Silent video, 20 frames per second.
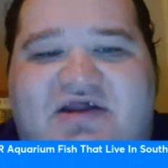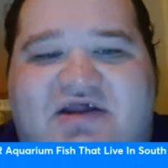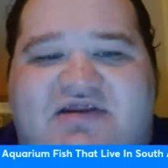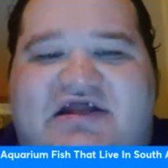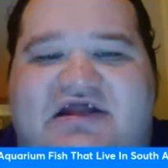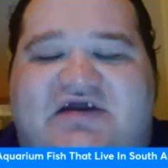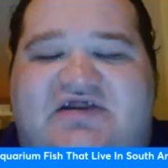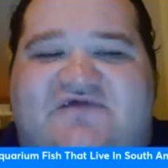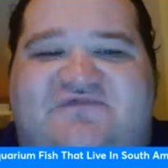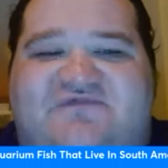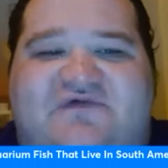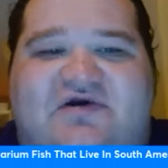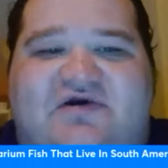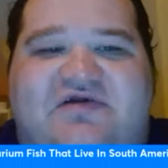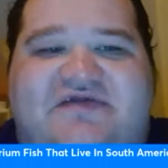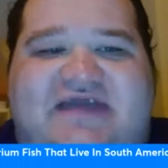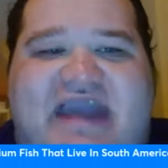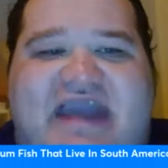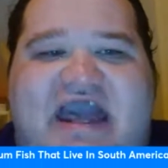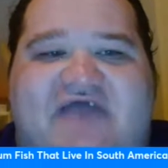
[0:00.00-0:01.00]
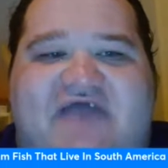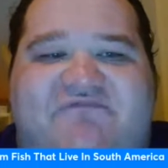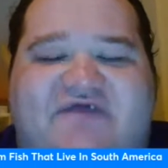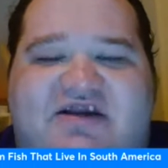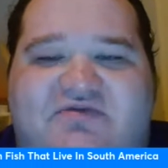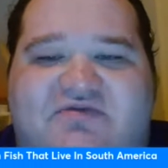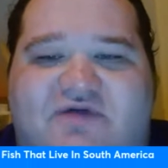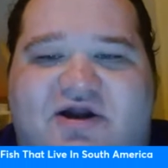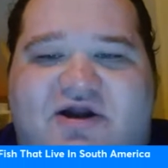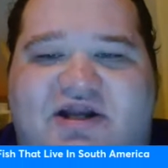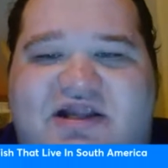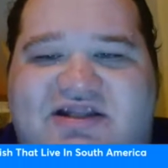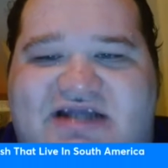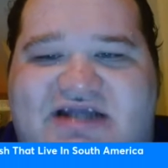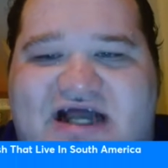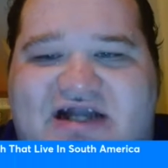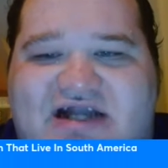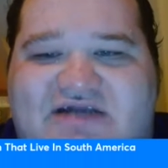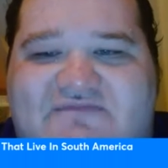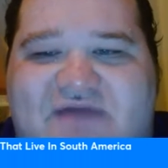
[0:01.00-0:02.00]
So the first catfish we're going to
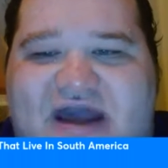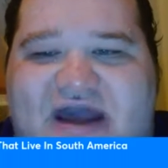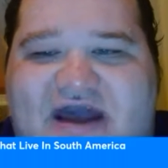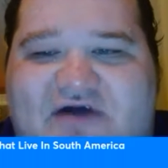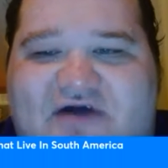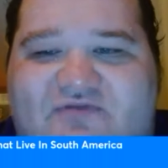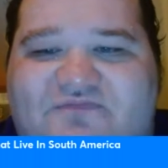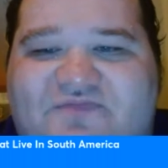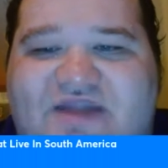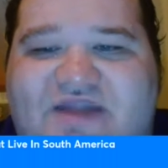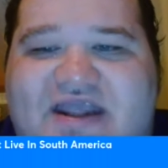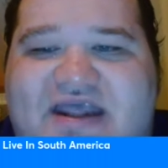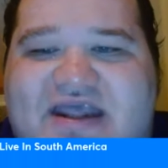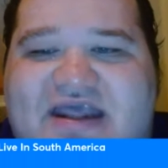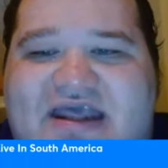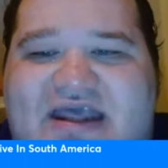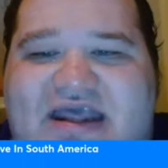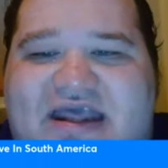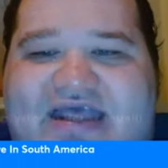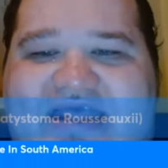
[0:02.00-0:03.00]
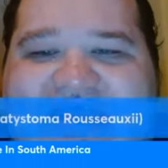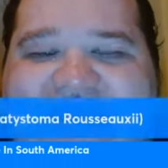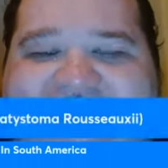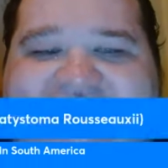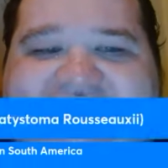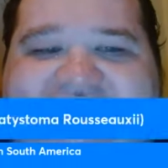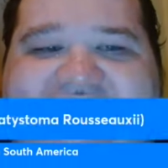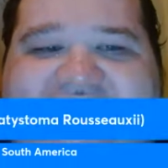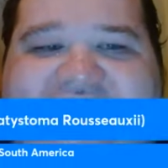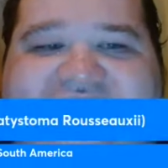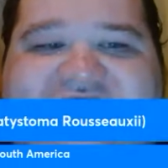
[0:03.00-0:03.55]
talk about is the